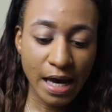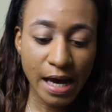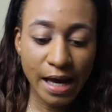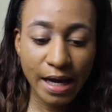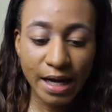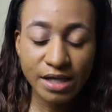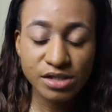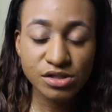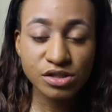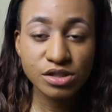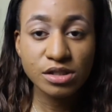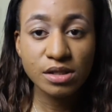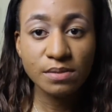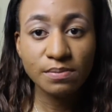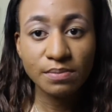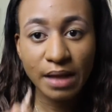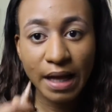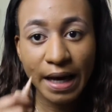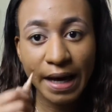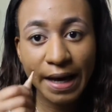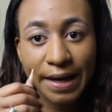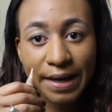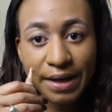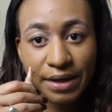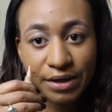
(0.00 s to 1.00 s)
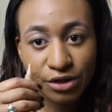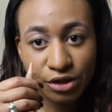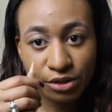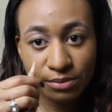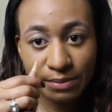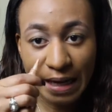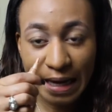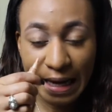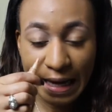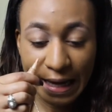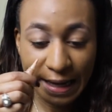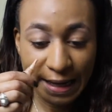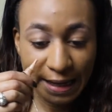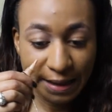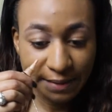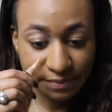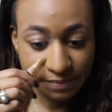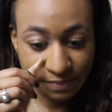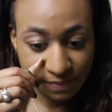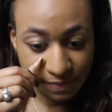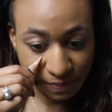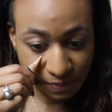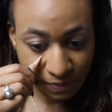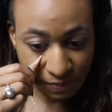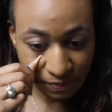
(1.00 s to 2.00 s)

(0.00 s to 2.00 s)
and I just apply it under my eye.